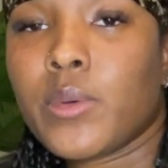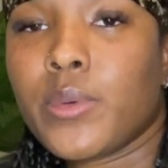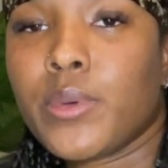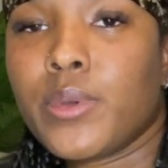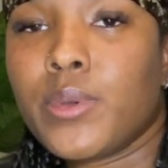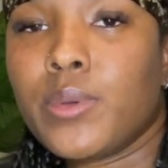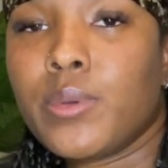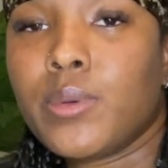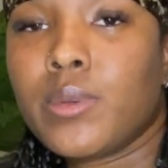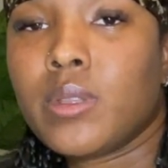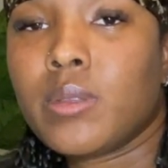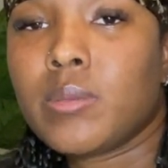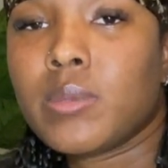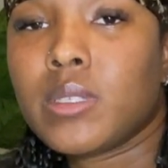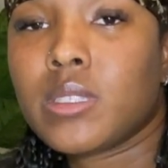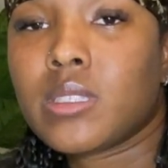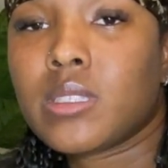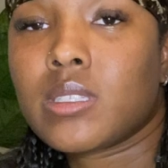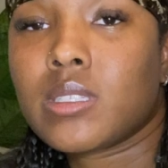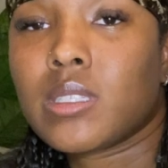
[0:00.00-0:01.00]
Ooh, it
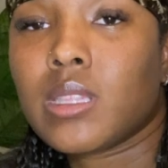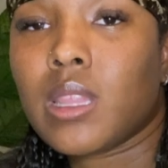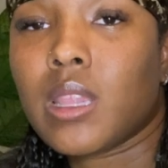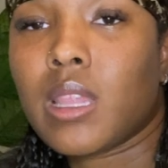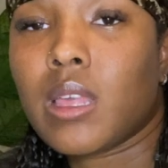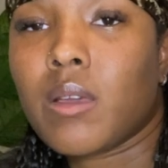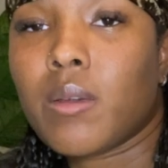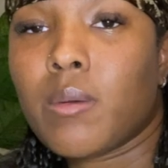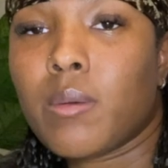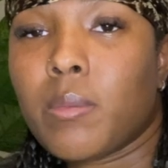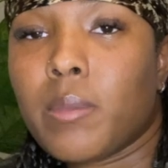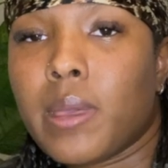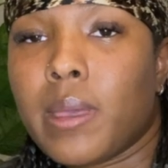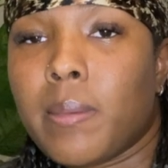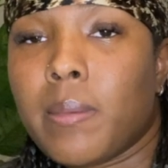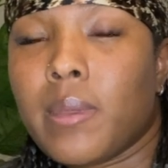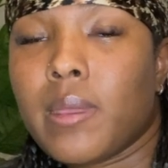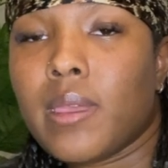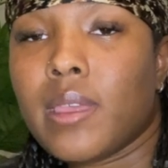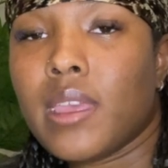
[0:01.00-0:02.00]
is long,
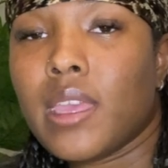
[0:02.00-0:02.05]
baby.